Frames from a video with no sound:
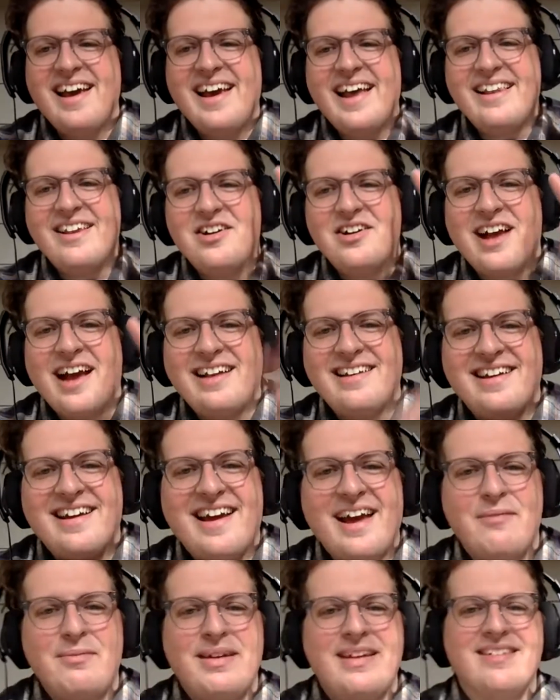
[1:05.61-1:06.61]
Hello, Katya.
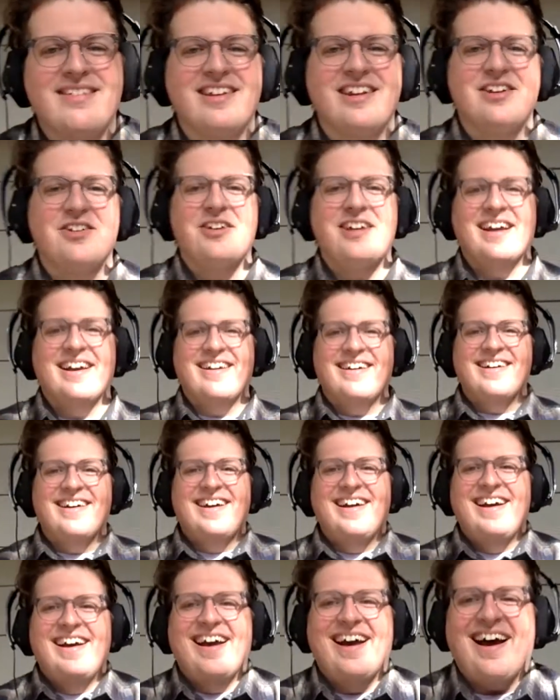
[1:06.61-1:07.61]
Happy to see you here.
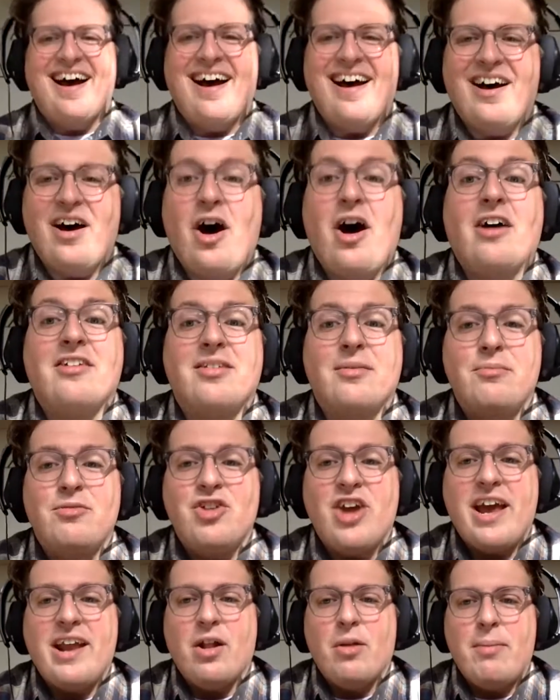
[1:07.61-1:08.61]
Awesome
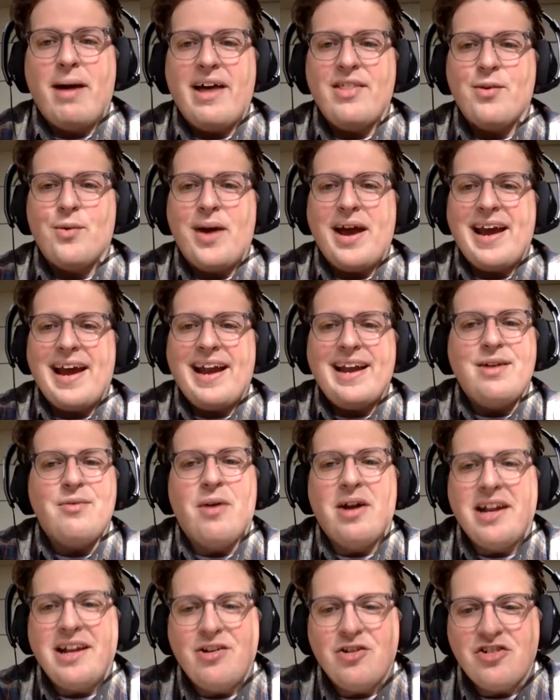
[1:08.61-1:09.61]
channel, by the way.
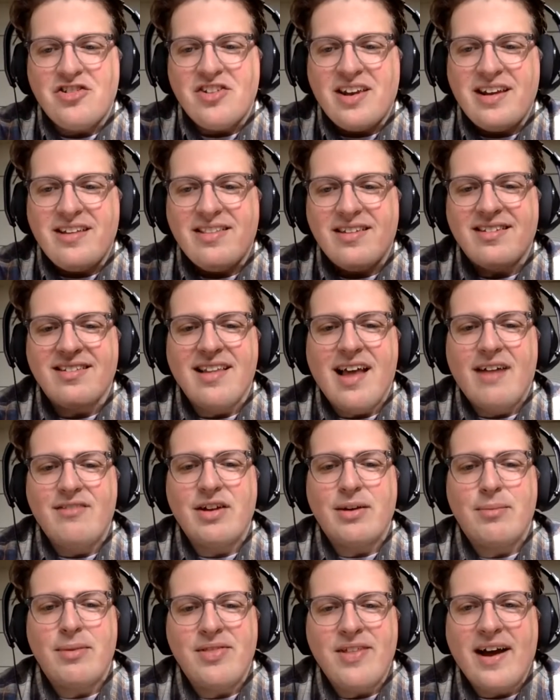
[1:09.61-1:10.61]
Anyone interested in the
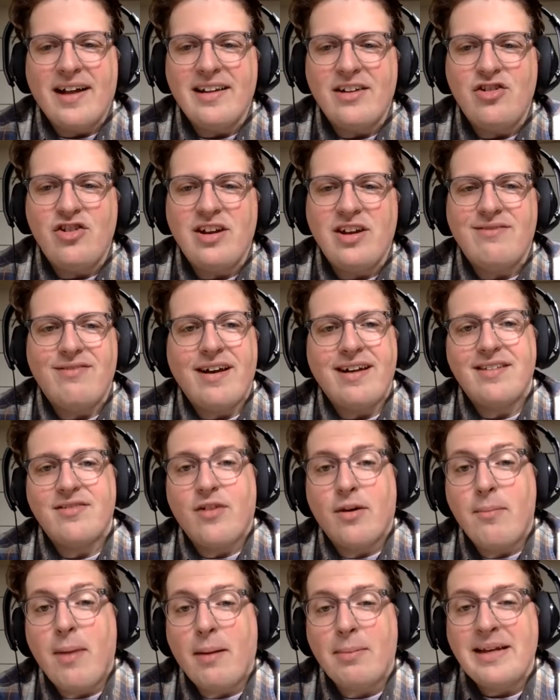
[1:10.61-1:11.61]
Slavic mythology, fans
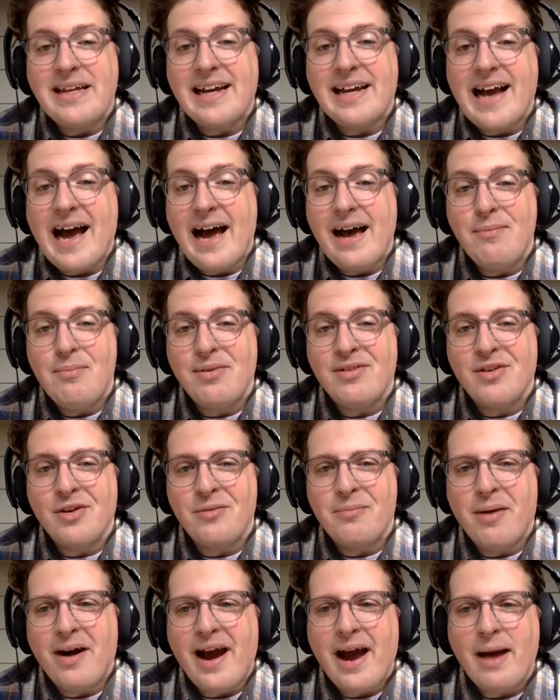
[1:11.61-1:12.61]
of our Baba Yaga
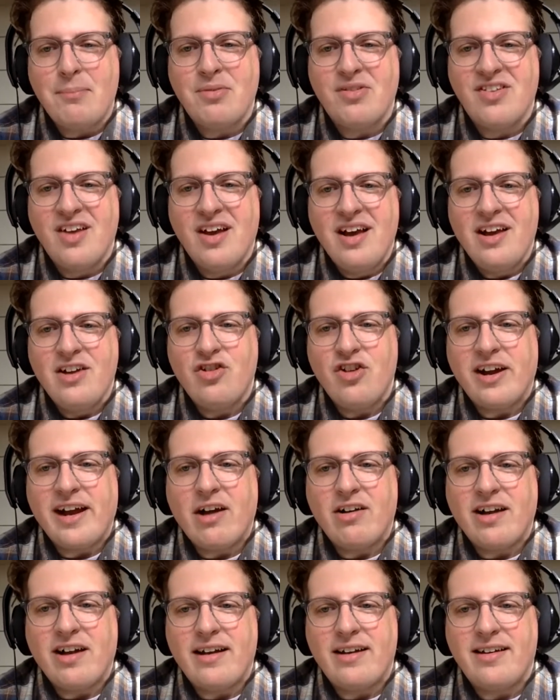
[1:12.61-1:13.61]
episode, perhaps check
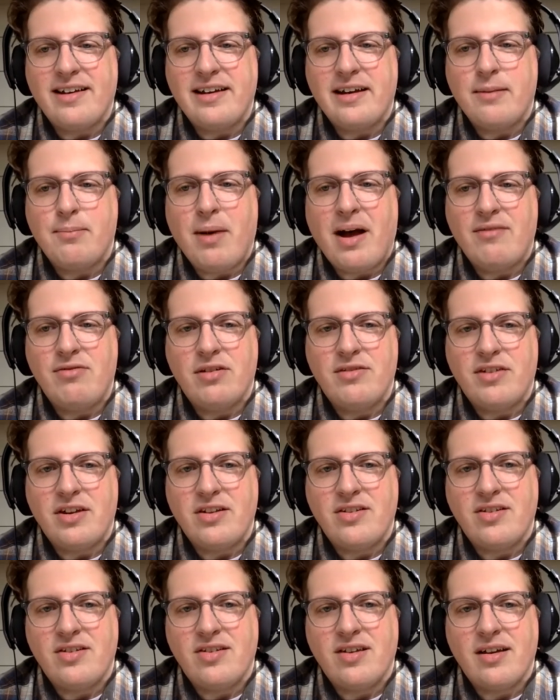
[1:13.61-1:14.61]
out Katerina
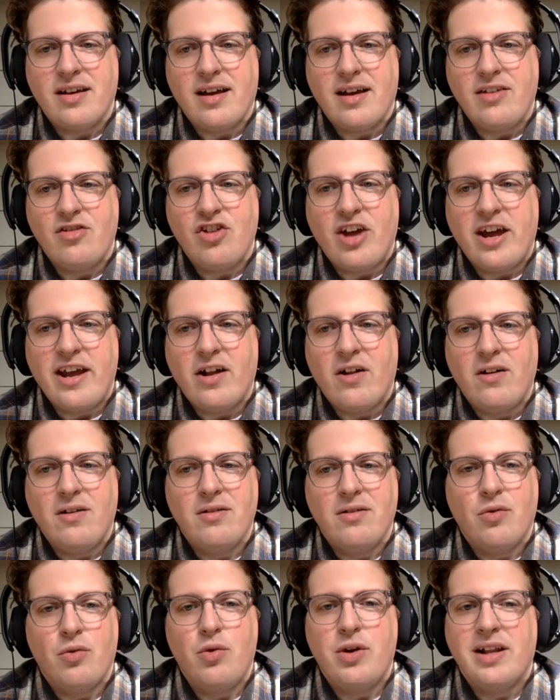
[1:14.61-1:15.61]
Pavlova's channel.
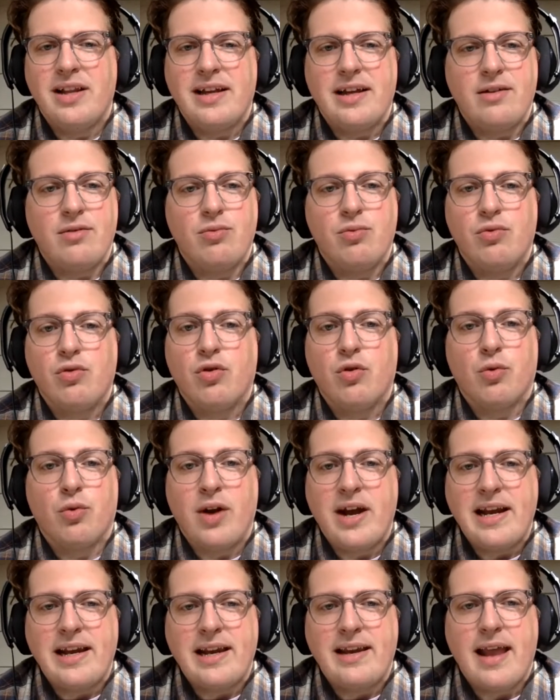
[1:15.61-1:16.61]
Really
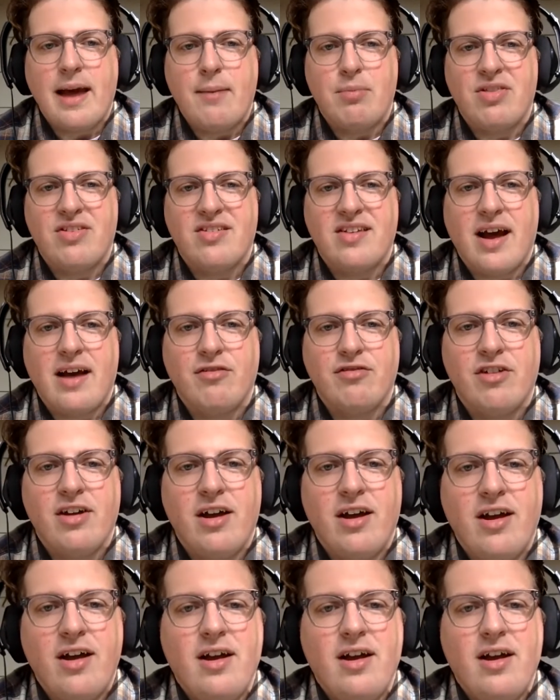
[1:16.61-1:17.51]
great in-depth stuff.